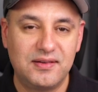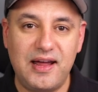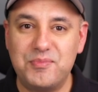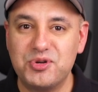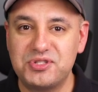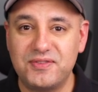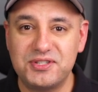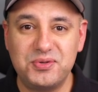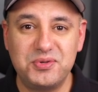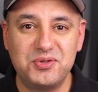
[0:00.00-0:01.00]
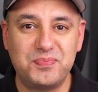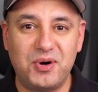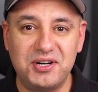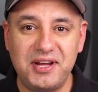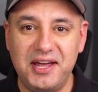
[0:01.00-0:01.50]
Now, most of us don't use
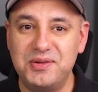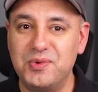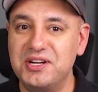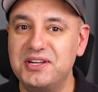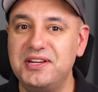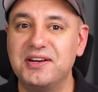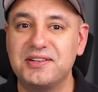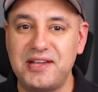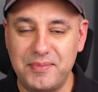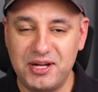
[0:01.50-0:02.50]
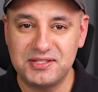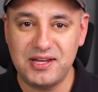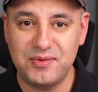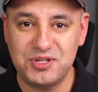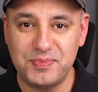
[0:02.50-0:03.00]
Bard anywhere near the amount of
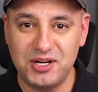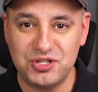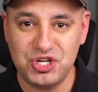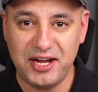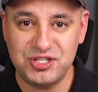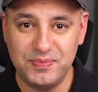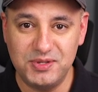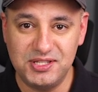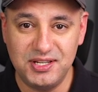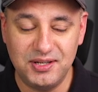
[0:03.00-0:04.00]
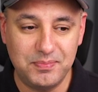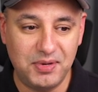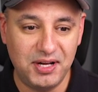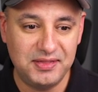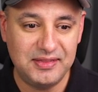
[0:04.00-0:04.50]
time we spend on ChatGPT,
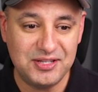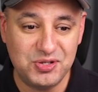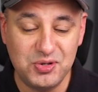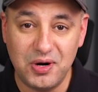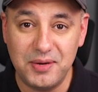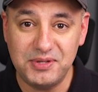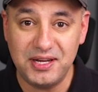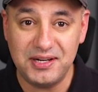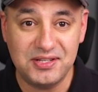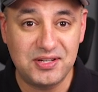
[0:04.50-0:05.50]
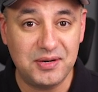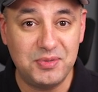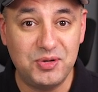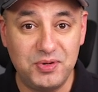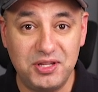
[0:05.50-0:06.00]
but this new update is going to
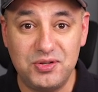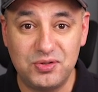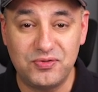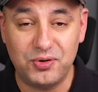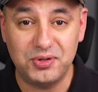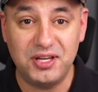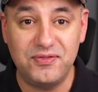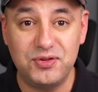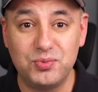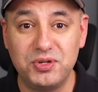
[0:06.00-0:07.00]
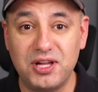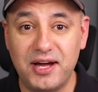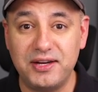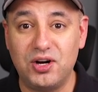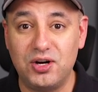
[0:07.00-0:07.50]
be really useful if you
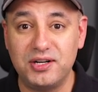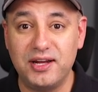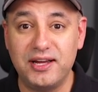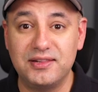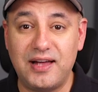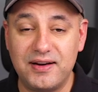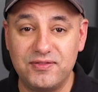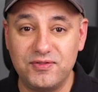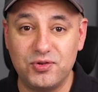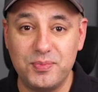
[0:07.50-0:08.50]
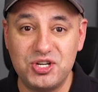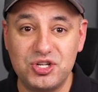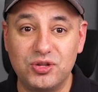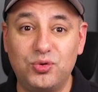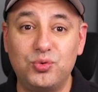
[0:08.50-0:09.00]
rely on a lot of
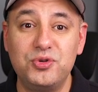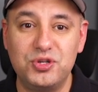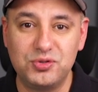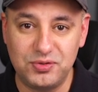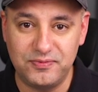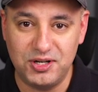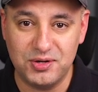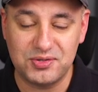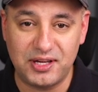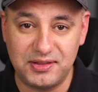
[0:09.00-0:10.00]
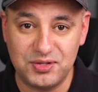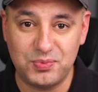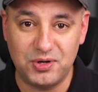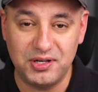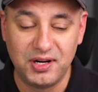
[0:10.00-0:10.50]
information through YouTube videos like this
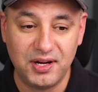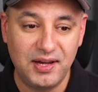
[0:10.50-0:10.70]
one.